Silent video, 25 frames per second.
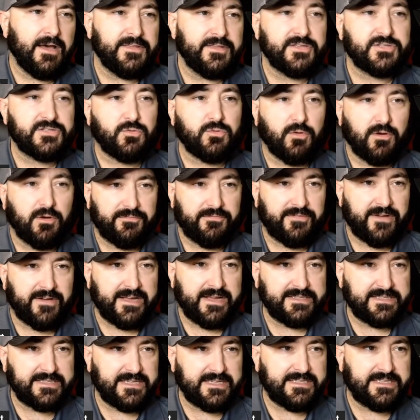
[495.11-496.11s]
This court
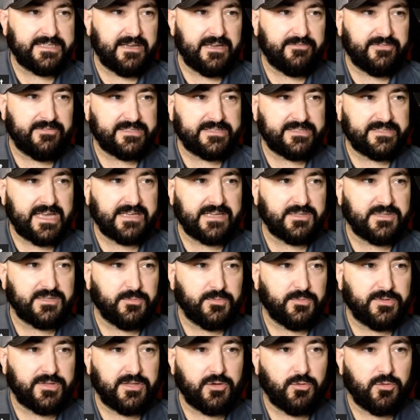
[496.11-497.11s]
finds ATF has acted
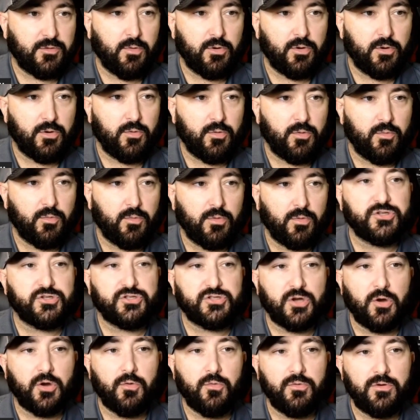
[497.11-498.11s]
within the quote-unquote
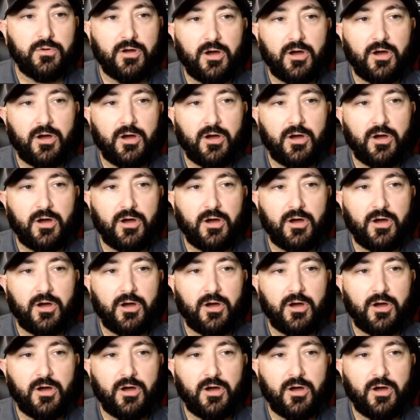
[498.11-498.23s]
zone